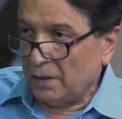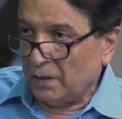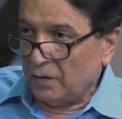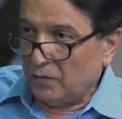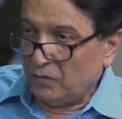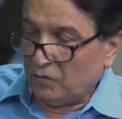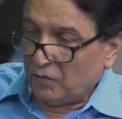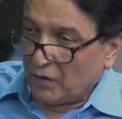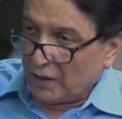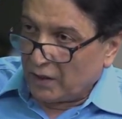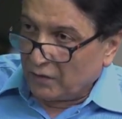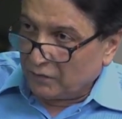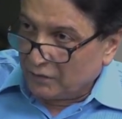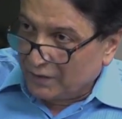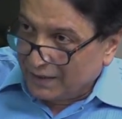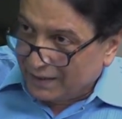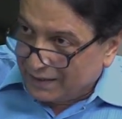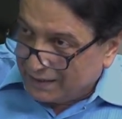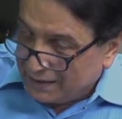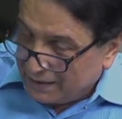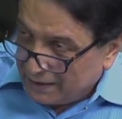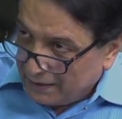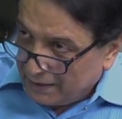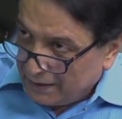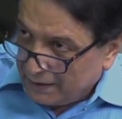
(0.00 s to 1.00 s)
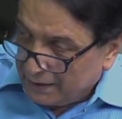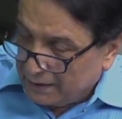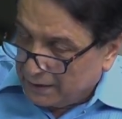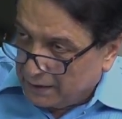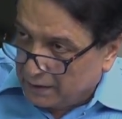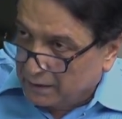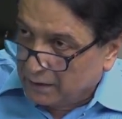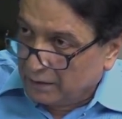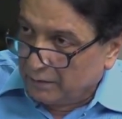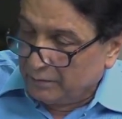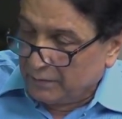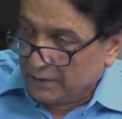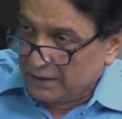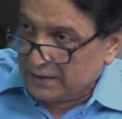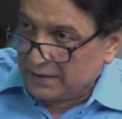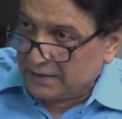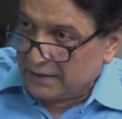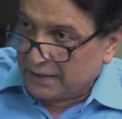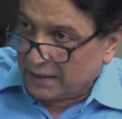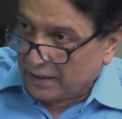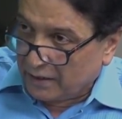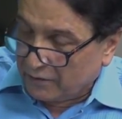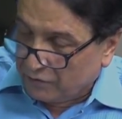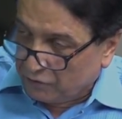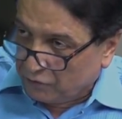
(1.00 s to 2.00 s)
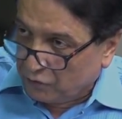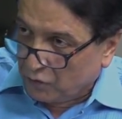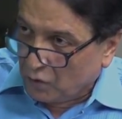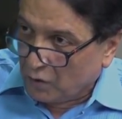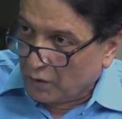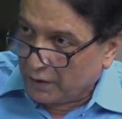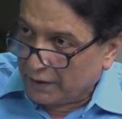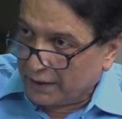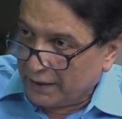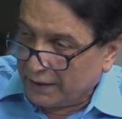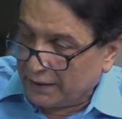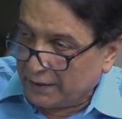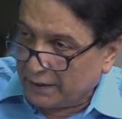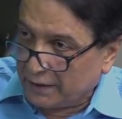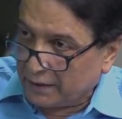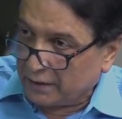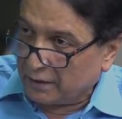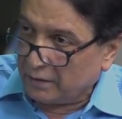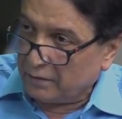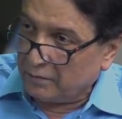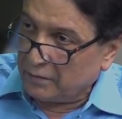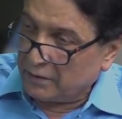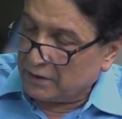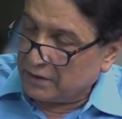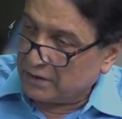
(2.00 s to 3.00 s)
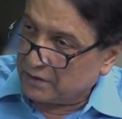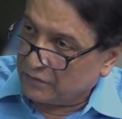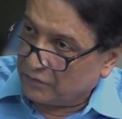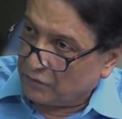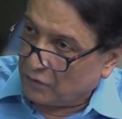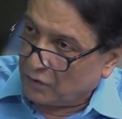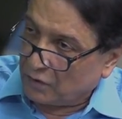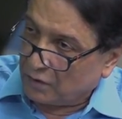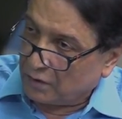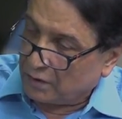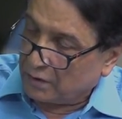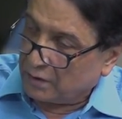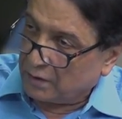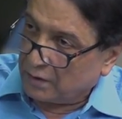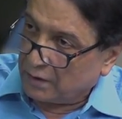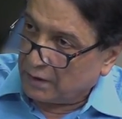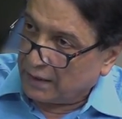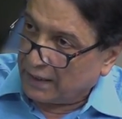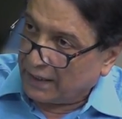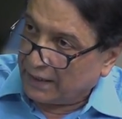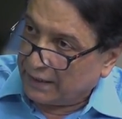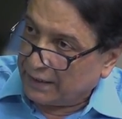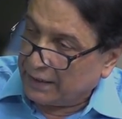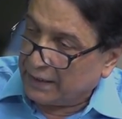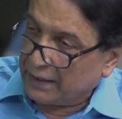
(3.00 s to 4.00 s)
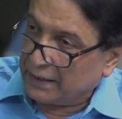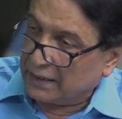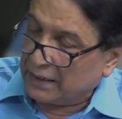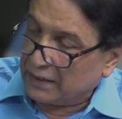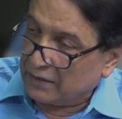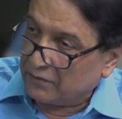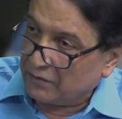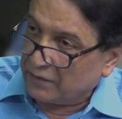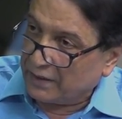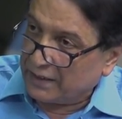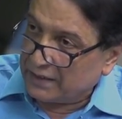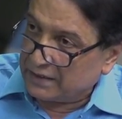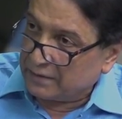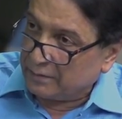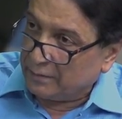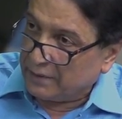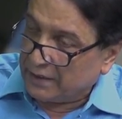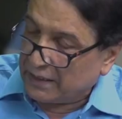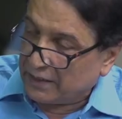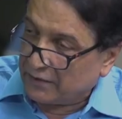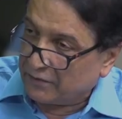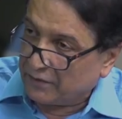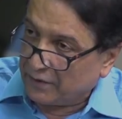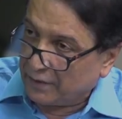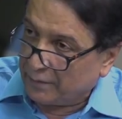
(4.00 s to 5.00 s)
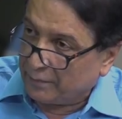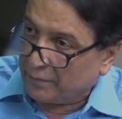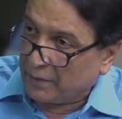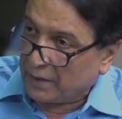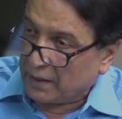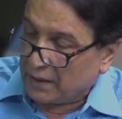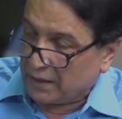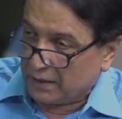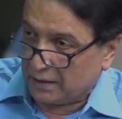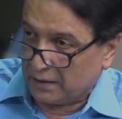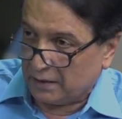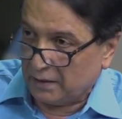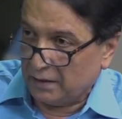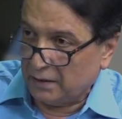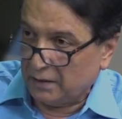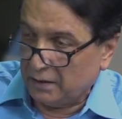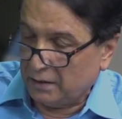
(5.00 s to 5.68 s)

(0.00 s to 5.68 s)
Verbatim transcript: One of the key determinants, there are 4 key determinants for any country's military power.